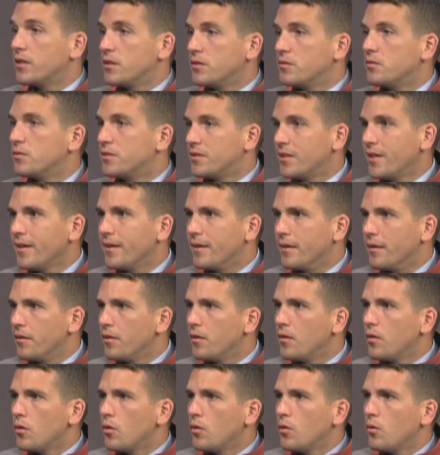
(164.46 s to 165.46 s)
as you said,
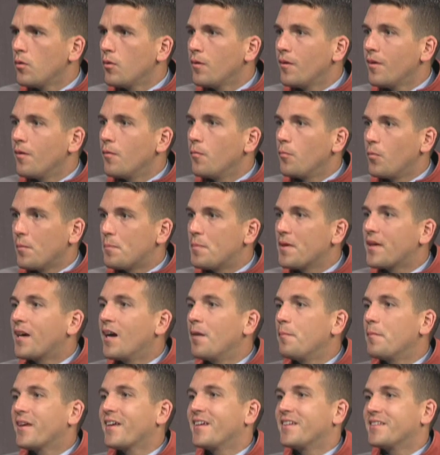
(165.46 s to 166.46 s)
we're
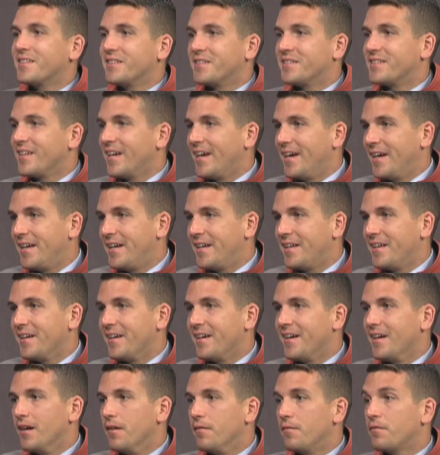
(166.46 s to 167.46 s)
becoming a society
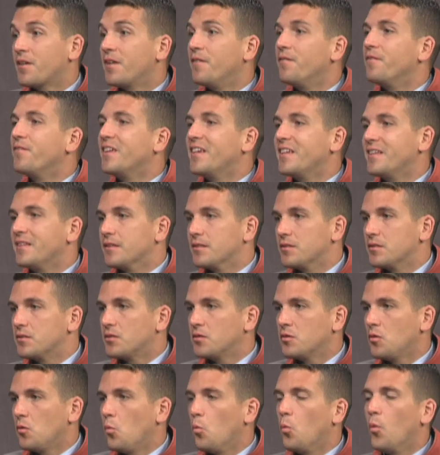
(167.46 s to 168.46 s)
of
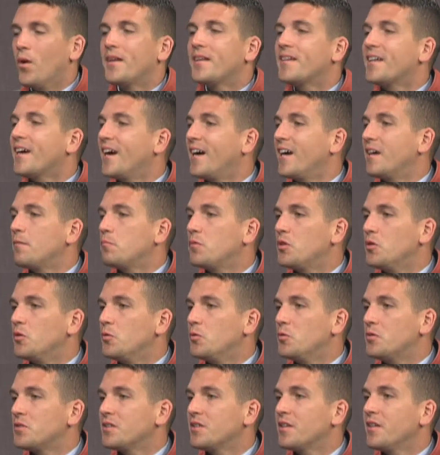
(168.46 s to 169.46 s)
convenience. One time
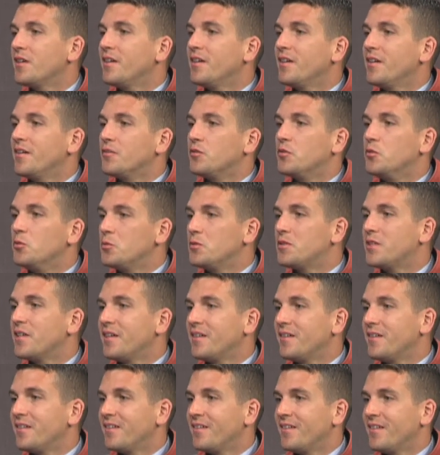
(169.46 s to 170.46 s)
use, use
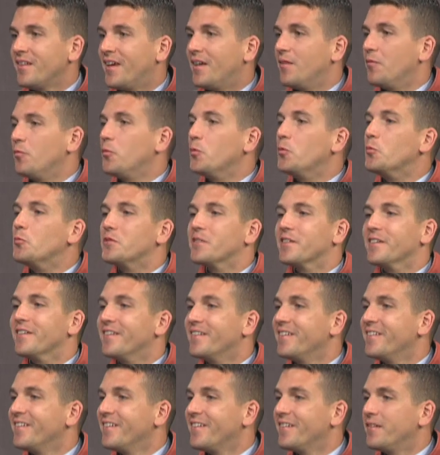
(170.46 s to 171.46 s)
it and lose it.
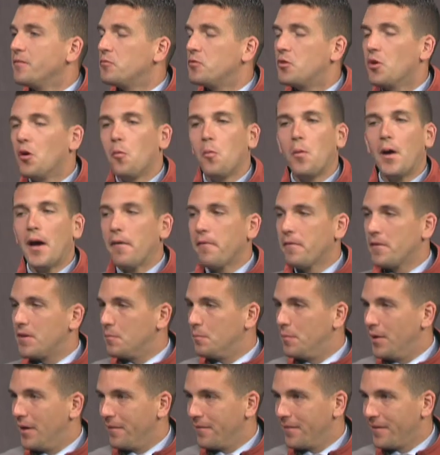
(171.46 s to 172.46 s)
Don't worry
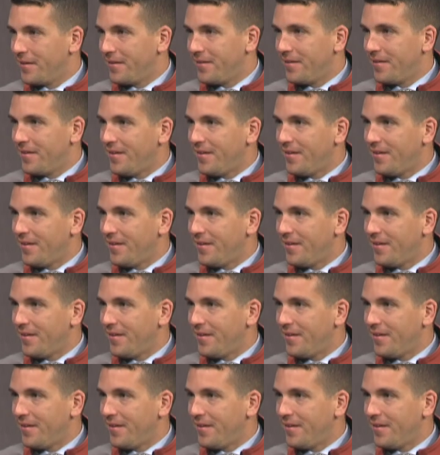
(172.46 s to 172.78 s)
about it.